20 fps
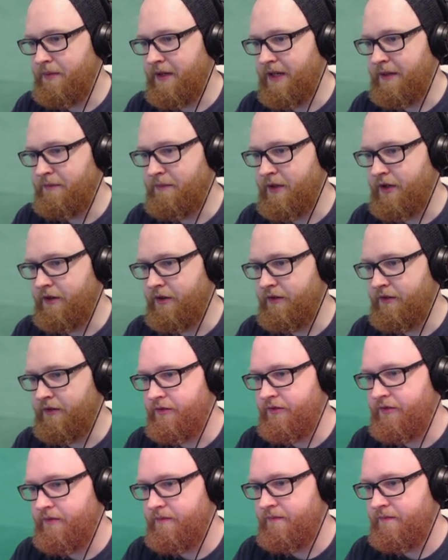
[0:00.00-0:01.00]
Blame the
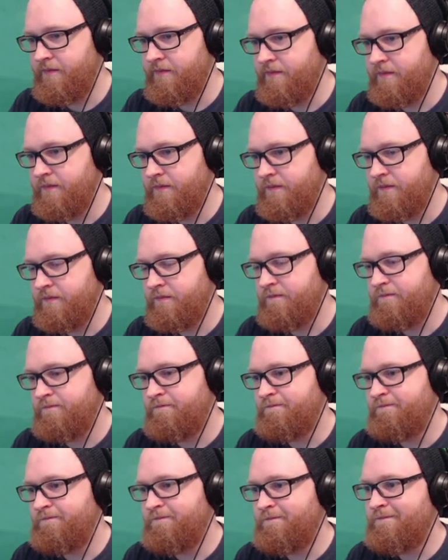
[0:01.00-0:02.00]
goose.
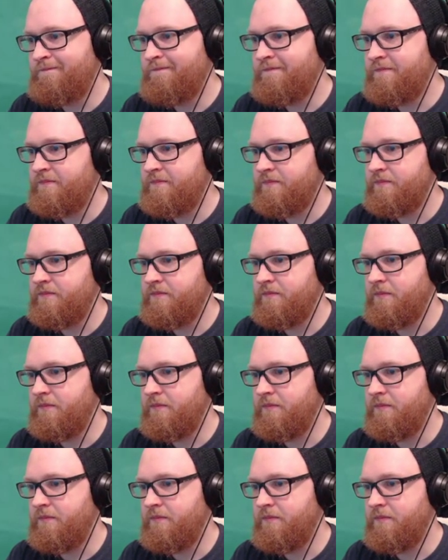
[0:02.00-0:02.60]
No.